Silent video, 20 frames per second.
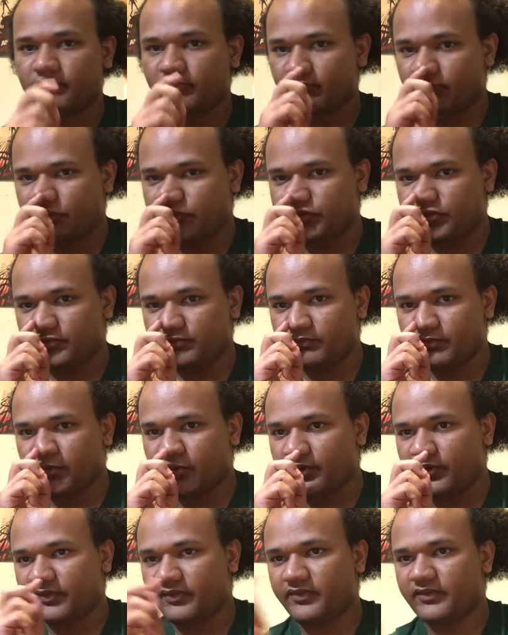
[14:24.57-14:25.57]
Richard
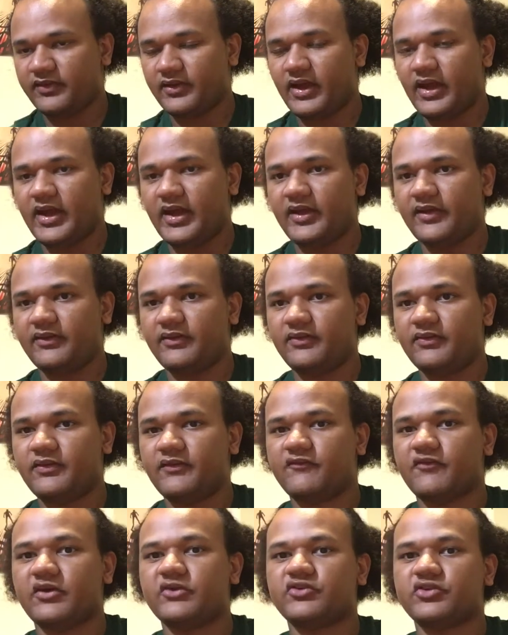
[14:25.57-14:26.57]
Boris, the
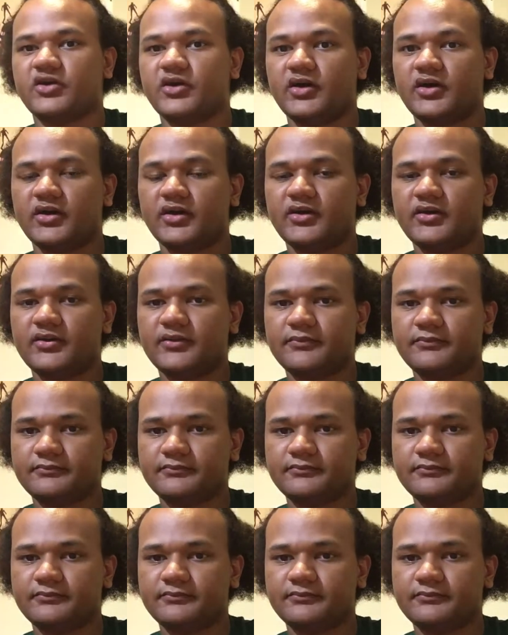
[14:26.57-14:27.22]
French cook,